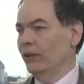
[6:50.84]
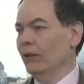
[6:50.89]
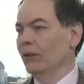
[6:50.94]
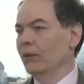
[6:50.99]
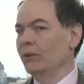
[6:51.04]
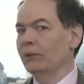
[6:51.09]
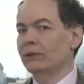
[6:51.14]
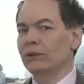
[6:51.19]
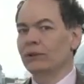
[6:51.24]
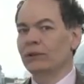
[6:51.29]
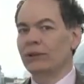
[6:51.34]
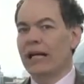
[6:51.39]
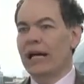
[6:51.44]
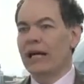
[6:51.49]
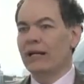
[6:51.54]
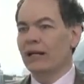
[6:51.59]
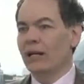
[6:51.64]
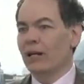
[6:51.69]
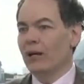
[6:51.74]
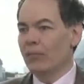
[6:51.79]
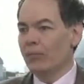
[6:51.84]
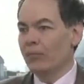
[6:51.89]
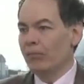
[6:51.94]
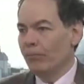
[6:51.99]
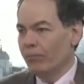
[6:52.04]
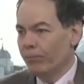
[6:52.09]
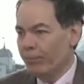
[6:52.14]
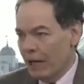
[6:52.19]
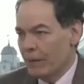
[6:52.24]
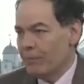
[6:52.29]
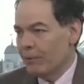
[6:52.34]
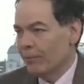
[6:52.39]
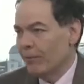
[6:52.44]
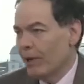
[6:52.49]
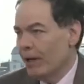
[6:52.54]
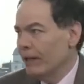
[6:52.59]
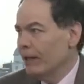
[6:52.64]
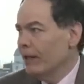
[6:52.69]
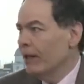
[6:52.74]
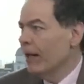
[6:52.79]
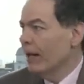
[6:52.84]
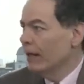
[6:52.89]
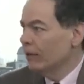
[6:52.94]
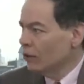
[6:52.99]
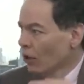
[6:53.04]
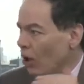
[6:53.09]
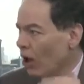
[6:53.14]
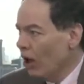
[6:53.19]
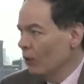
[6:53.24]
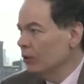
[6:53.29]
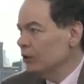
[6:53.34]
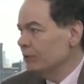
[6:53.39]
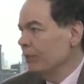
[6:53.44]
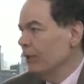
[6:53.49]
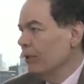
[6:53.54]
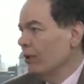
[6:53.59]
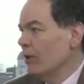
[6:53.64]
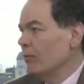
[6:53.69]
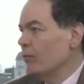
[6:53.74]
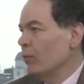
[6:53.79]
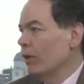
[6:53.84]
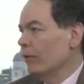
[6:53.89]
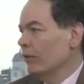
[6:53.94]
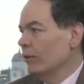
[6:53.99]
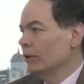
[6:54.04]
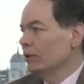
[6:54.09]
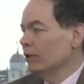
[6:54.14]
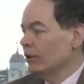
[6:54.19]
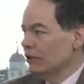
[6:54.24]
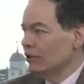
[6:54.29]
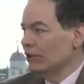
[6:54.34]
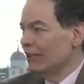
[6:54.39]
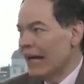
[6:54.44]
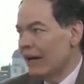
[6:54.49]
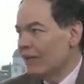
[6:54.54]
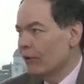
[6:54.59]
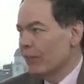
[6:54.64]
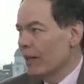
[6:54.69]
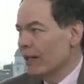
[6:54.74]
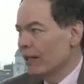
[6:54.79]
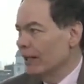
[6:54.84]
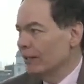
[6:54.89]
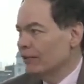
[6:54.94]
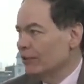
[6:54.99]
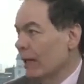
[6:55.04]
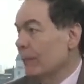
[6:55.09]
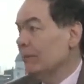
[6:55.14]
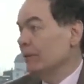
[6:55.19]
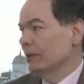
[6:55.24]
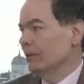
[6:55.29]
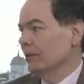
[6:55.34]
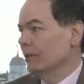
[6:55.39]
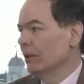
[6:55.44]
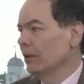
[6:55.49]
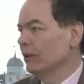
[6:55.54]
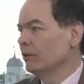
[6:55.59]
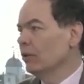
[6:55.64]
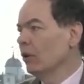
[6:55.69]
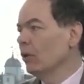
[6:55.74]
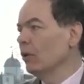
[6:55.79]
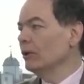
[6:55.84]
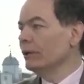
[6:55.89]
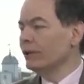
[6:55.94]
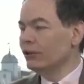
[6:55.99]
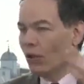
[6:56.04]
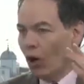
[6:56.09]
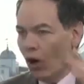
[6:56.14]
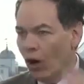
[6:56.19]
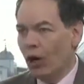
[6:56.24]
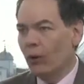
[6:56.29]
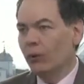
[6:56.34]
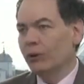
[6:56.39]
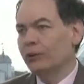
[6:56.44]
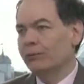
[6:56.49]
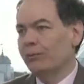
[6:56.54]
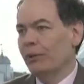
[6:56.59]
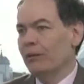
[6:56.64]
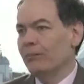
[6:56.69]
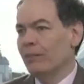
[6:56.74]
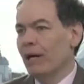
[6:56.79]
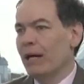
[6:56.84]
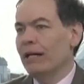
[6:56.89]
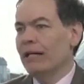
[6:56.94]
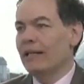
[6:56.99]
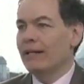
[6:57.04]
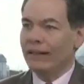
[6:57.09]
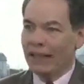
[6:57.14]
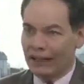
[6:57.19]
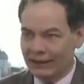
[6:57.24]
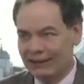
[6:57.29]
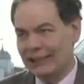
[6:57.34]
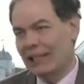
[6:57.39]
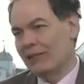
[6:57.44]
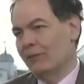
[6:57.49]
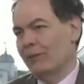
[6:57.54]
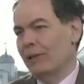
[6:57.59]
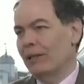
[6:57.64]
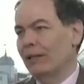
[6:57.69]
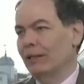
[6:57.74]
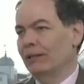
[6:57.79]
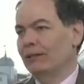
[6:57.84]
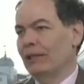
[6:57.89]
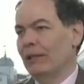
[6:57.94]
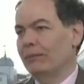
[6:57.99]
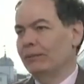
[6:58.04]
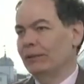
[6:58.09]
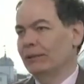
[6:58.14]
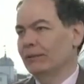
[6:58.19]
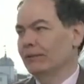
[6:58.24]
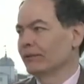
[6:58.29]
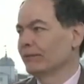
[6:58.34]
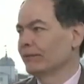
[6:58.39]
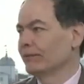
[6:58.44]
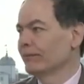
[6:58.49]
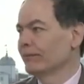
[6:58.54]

here, which is that paper money has always become worthless. There's never been an exception. Gold has always been money. That's never been an exception.